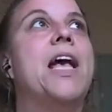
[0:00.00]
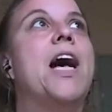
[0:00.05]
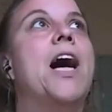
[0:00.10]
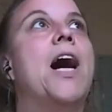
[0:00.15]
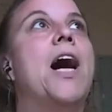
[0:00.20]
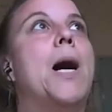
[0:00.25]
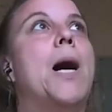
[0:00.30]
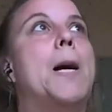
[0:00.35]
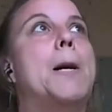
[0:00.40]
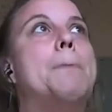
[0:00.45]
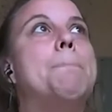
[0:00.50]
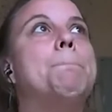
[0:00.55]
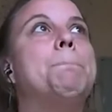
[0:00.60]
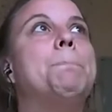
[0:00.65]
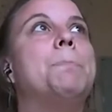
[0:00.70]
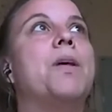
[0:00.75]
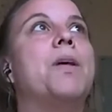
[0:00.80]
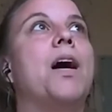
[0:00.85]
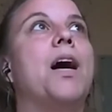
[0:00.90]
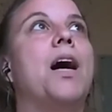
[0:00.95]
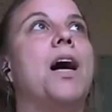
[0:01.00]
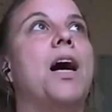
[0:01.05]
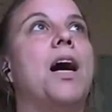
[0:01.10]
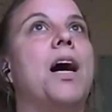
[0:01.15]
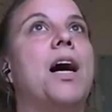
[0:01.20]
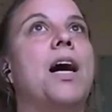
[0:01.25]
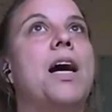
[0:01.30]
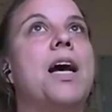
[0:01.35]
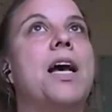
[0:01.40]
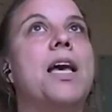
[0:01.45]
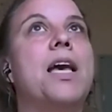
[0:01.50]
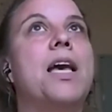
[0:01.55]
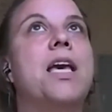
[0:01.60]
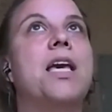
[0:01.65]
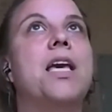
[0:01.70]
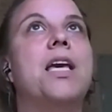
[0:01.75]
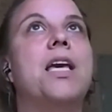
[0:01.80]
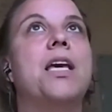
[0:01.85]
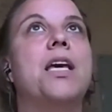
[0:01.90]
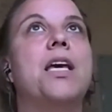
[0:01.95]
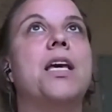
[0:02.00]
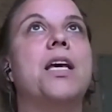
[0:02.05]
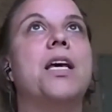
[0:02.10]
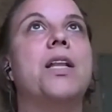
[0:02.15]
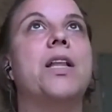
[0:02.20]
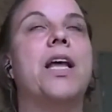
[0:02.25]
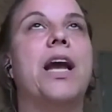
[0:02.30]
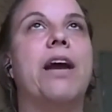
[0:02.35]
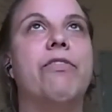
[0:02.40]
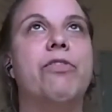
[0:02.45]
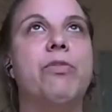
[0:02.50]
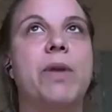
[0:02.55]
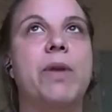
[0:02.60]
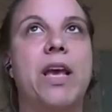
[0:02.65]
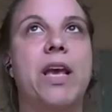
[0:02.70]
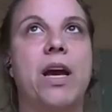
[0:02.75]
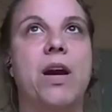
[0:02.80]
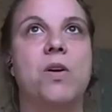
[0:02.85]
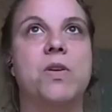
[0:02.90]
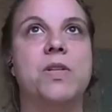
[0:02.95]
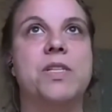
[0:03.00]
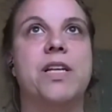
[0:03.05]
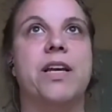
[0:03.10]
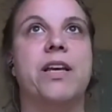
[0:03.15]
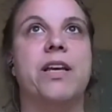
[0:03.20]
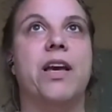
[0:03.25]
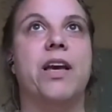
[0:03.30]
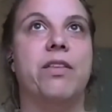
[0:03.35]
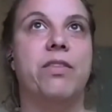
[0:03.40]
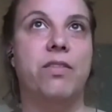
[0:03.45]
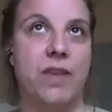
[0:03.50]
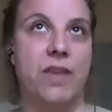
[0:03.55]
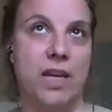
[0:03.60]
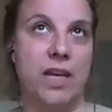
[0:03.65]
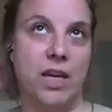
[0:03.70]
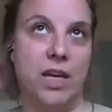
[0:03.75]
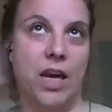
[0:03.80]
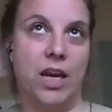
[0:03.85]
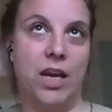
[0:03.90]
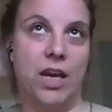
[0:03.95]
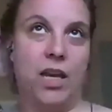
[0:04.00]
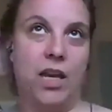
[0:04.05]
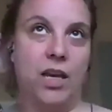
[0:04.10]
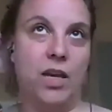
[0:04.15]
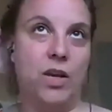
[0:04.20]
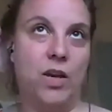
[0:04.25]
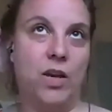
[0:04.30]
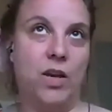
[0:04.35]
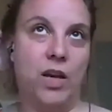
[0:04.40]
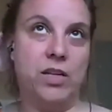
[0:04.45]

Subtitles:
I, like everybody else, I think I